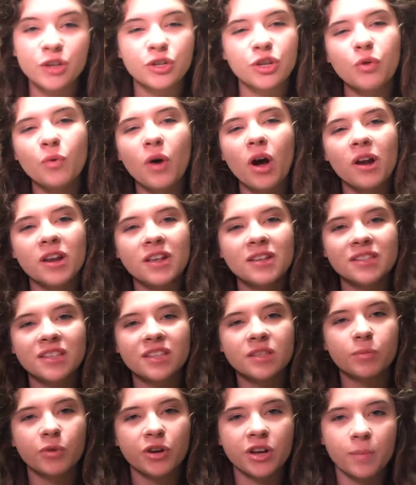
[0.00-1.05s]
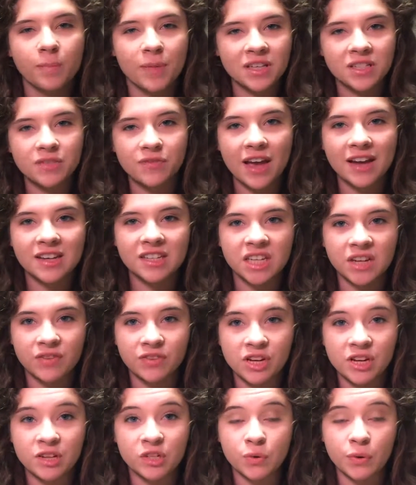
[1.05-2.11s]
New audiences bring a buzz of
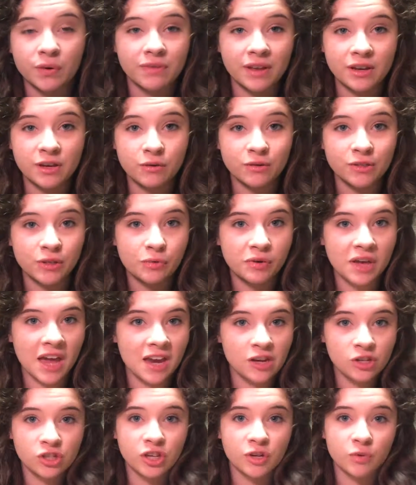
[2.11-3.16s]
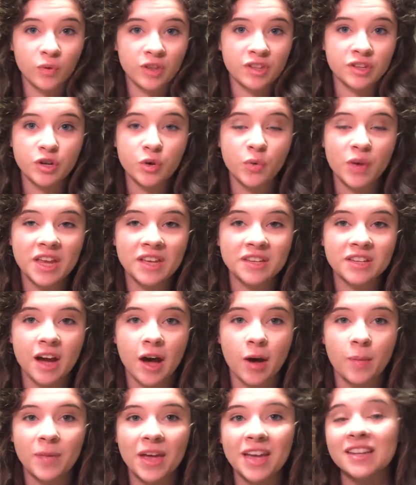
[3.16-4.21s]
activity to a venue's location with new
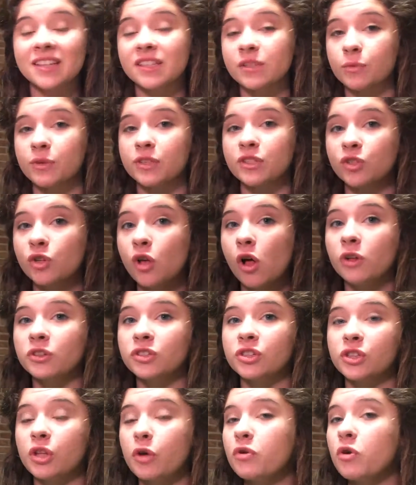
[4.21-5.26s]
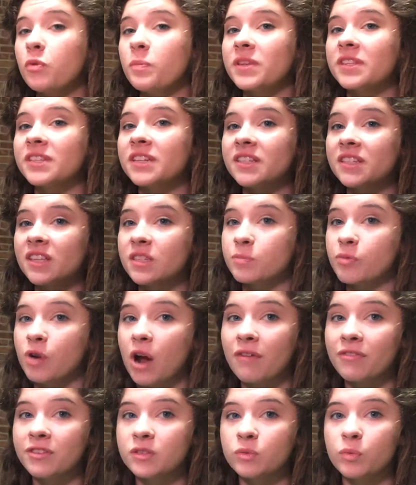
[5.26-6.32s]
income, and as a result, local businesses'
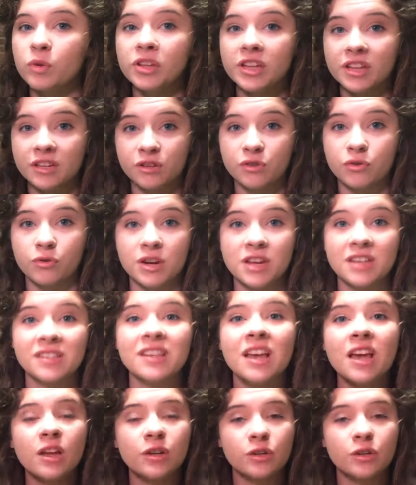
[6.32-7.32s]
profits will increase,